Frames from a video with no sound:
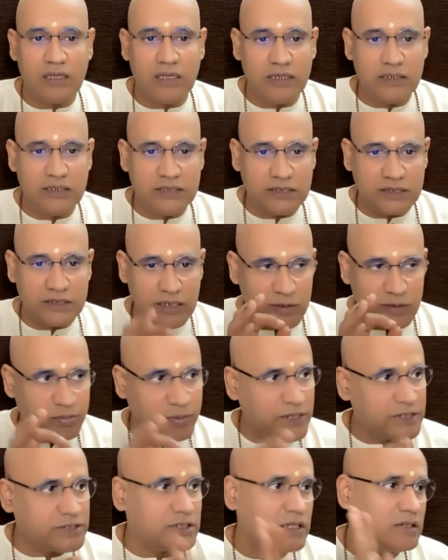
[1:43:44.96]
Instant
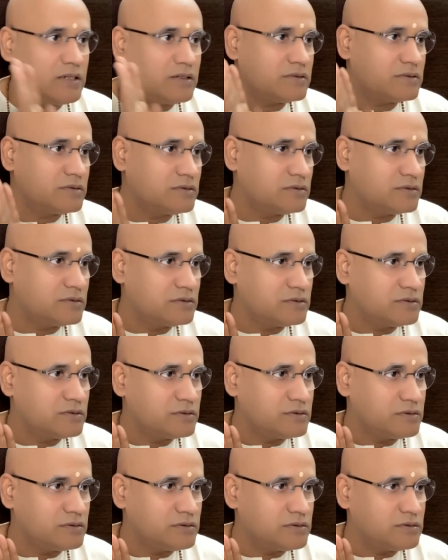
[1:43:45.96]
pleasure,
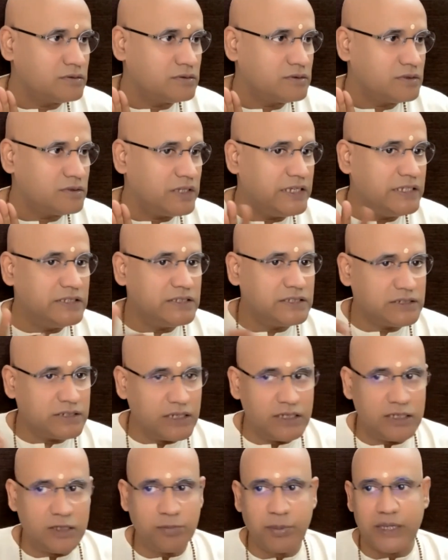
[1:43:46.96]

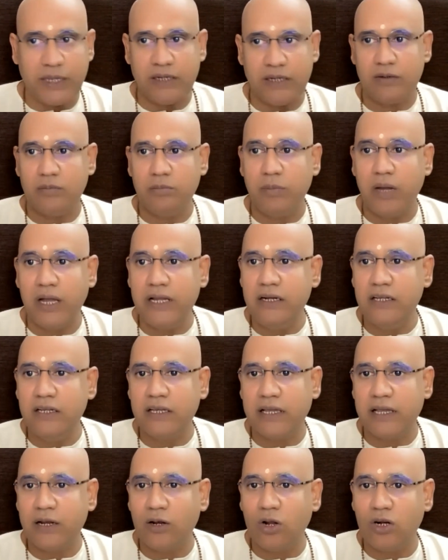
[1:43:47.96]
instant pain. Mind
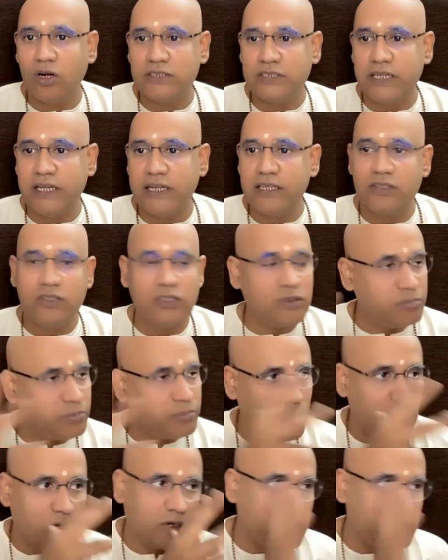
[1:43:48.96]
cannot see anything
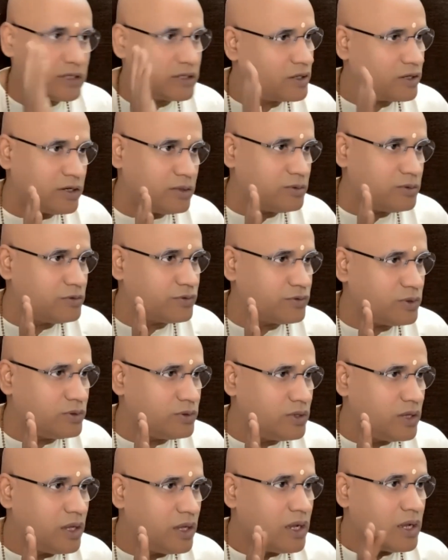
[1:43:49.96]
beyond it. Are you able to
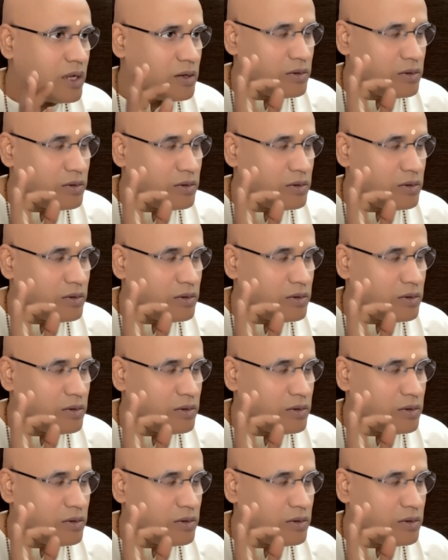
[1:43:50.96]
follow?